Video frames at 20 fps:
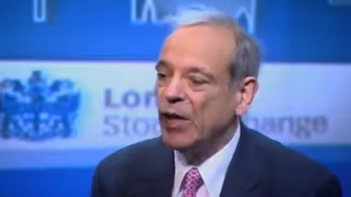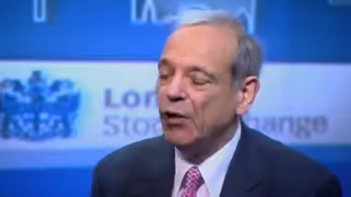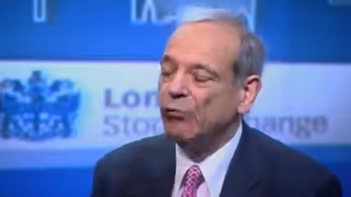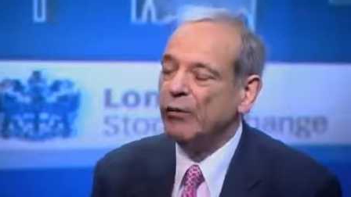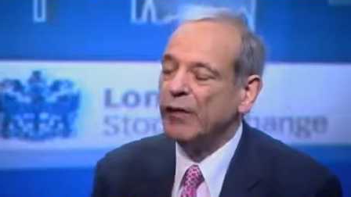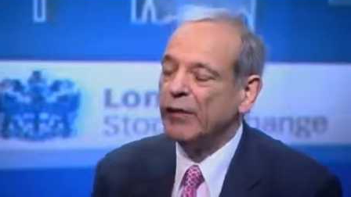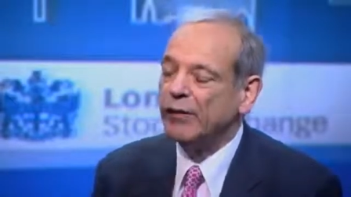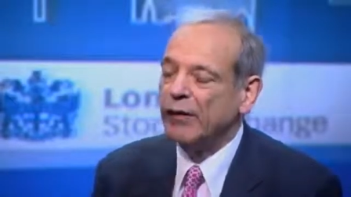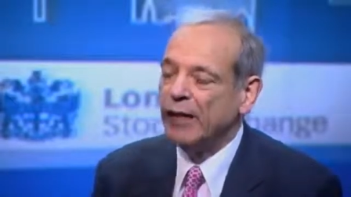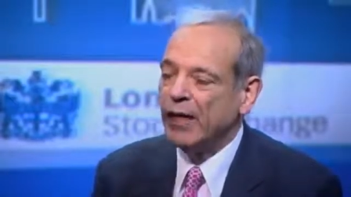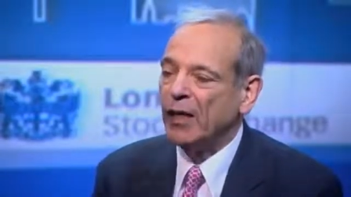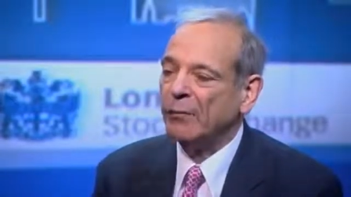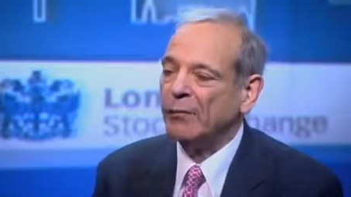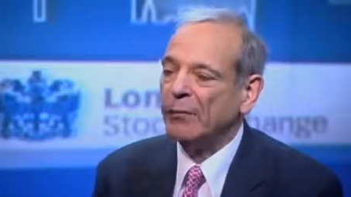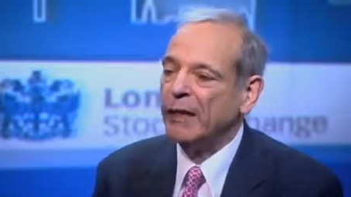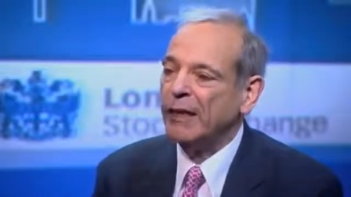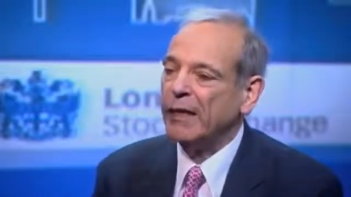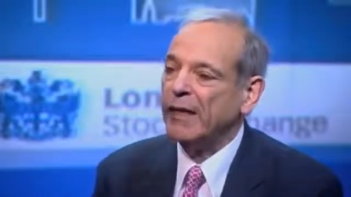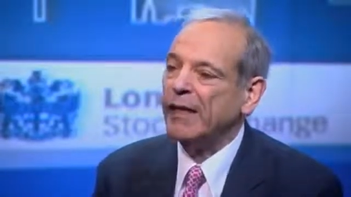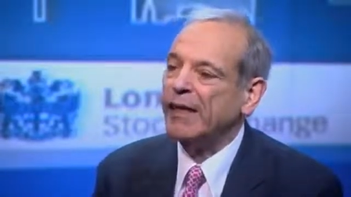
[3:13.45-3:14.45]
We are
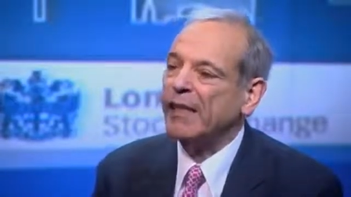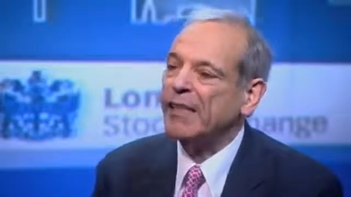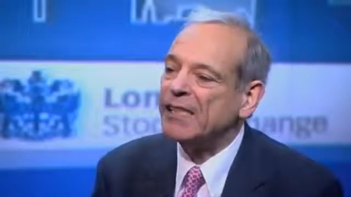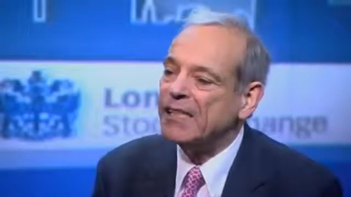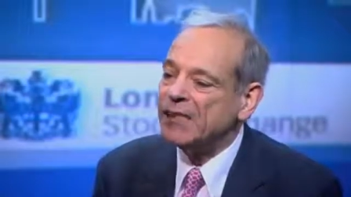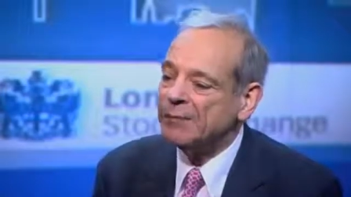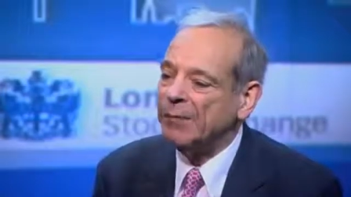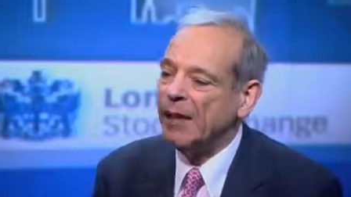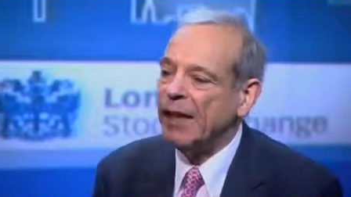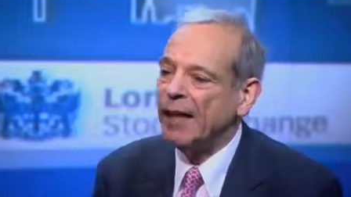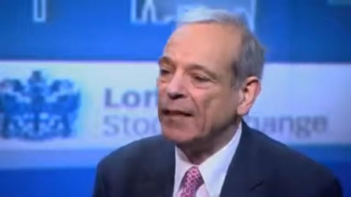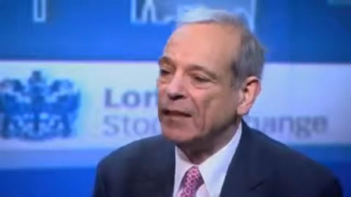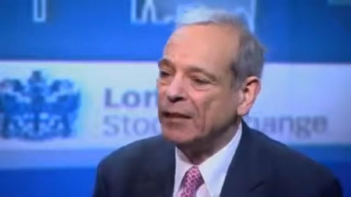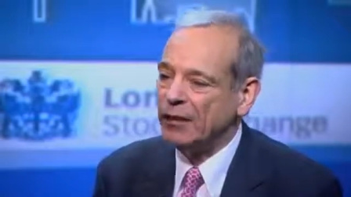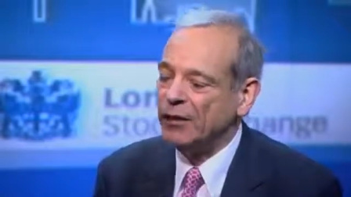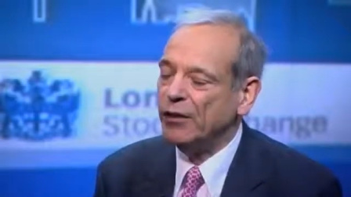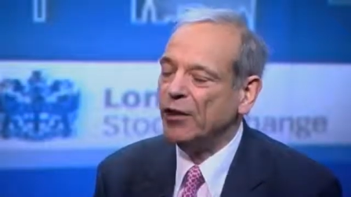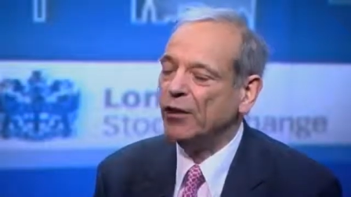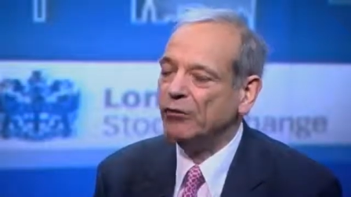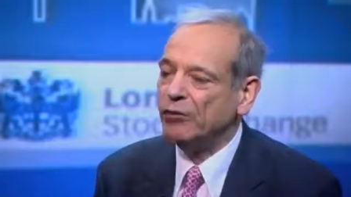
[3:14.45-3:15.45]
helping expand
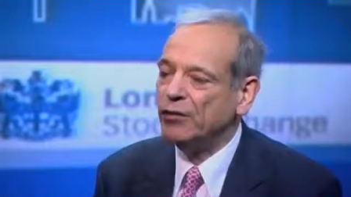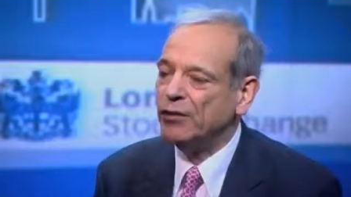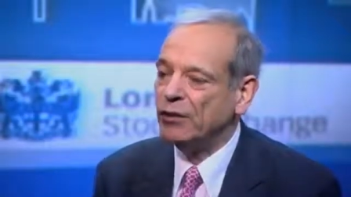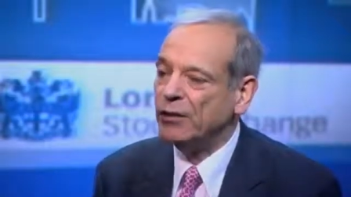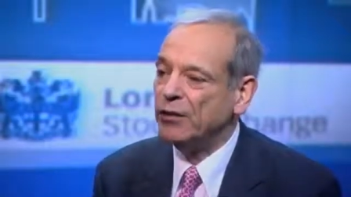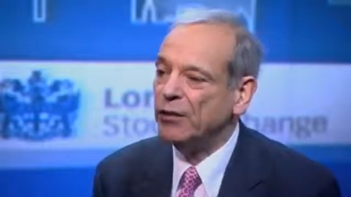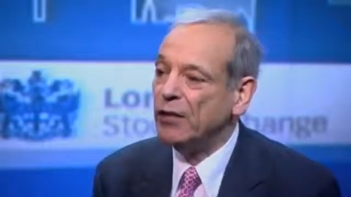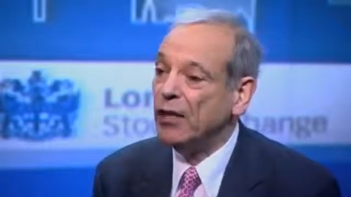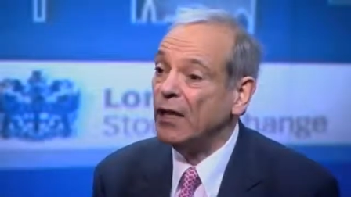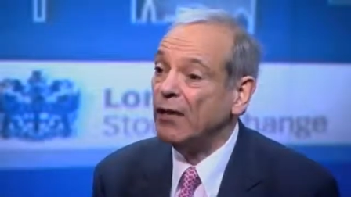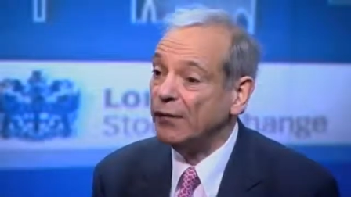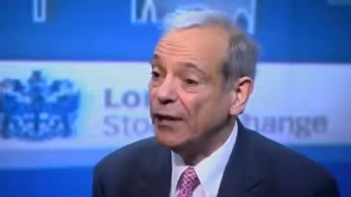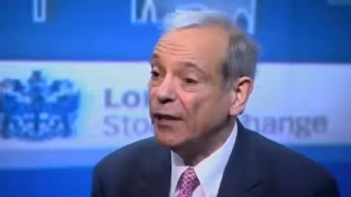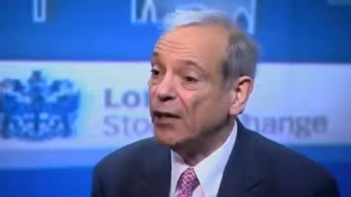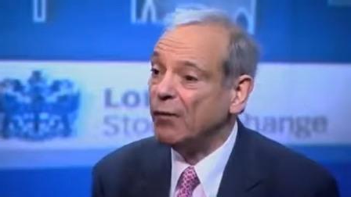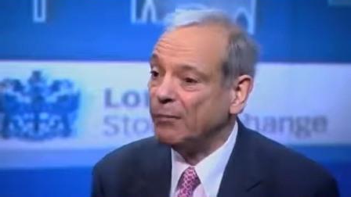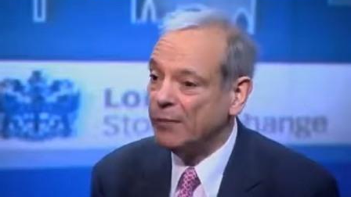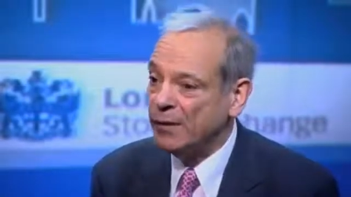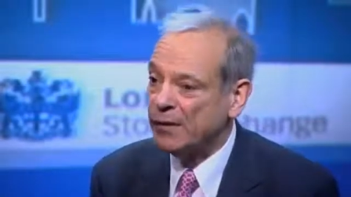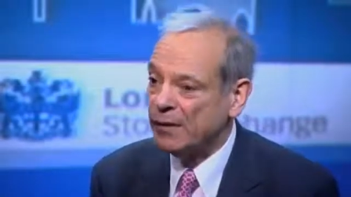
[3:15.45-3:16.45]
the notion of the
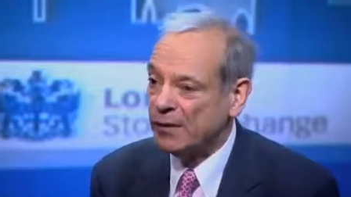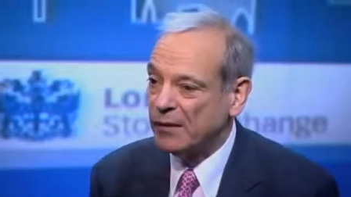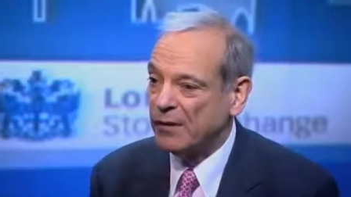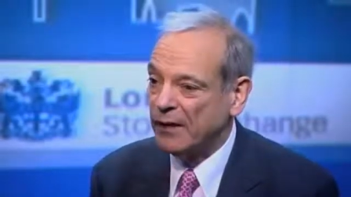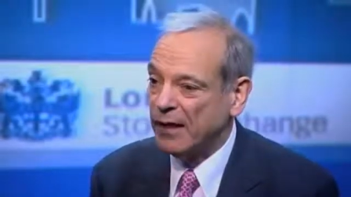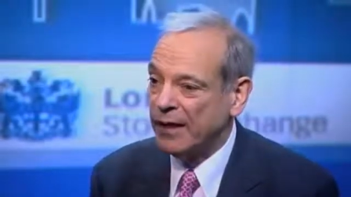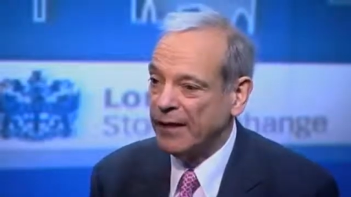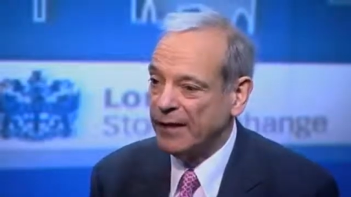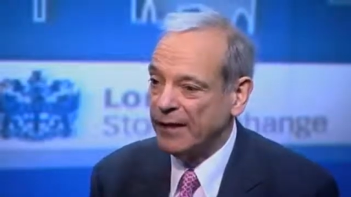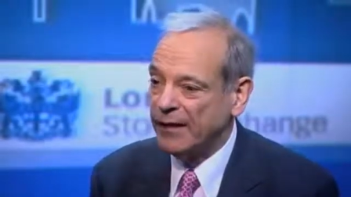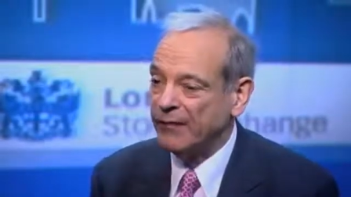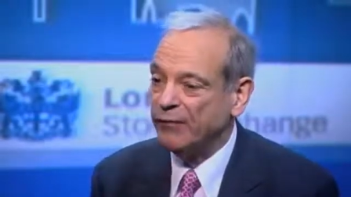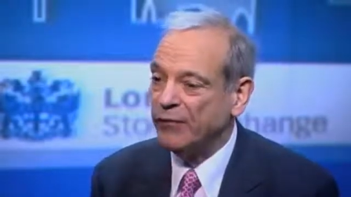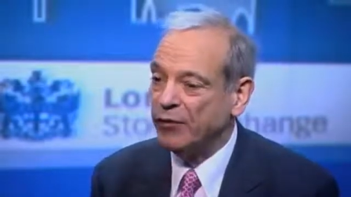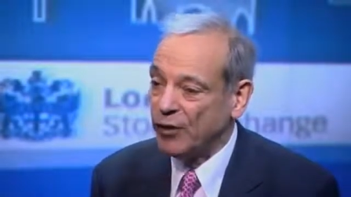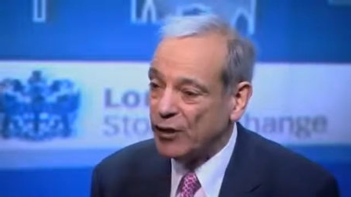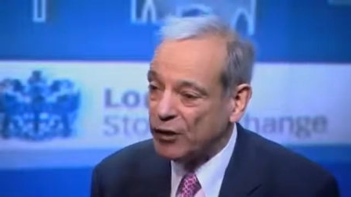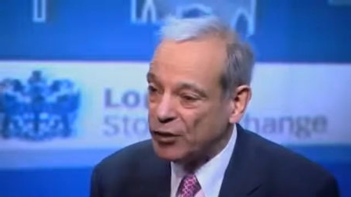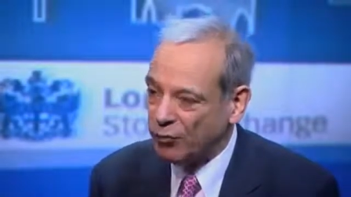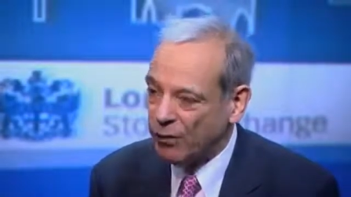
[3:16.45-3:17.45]
open society
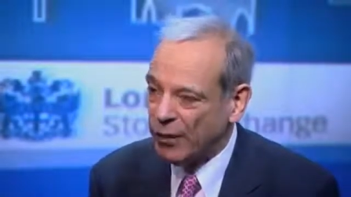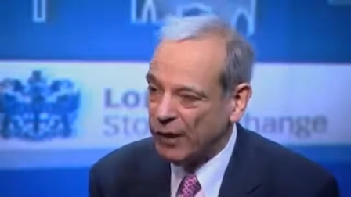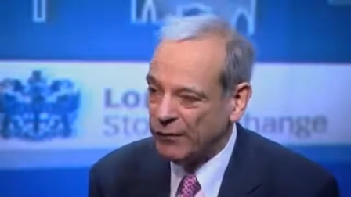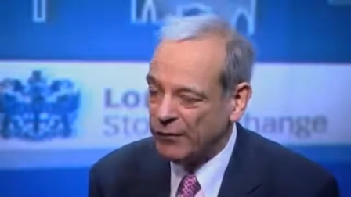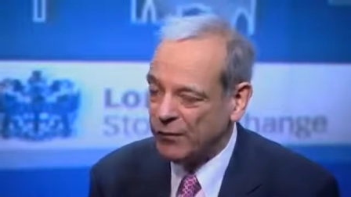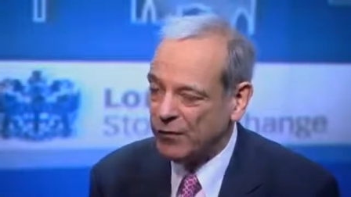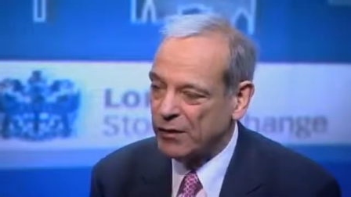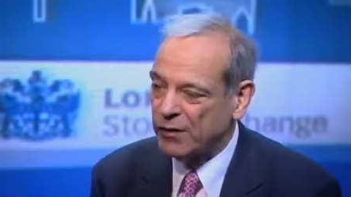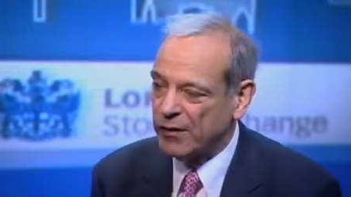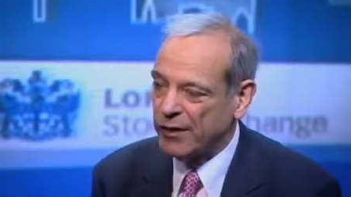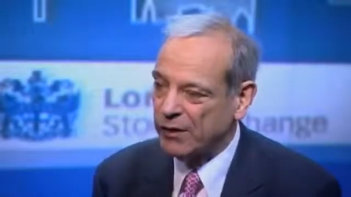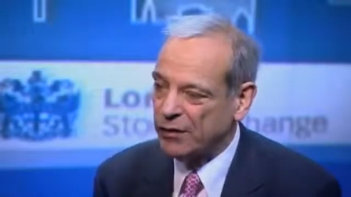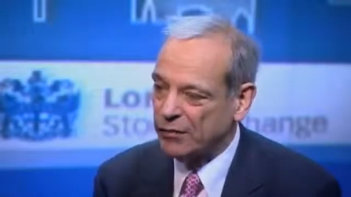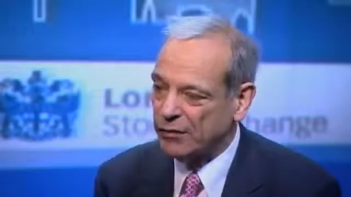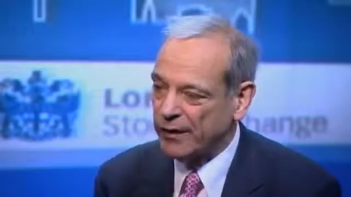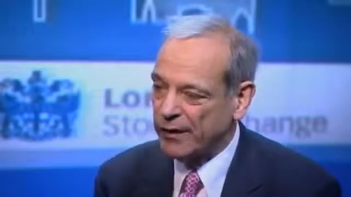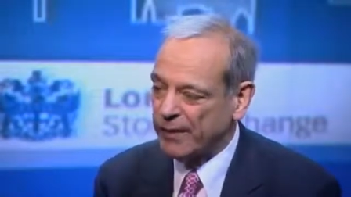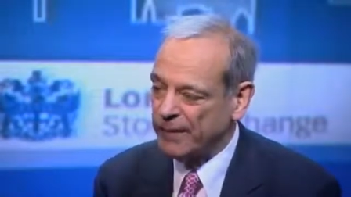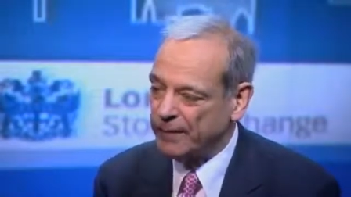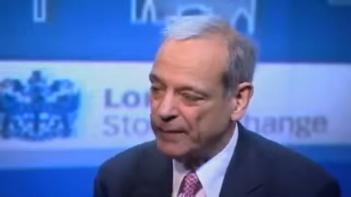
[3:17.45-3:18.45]
for the 21st century.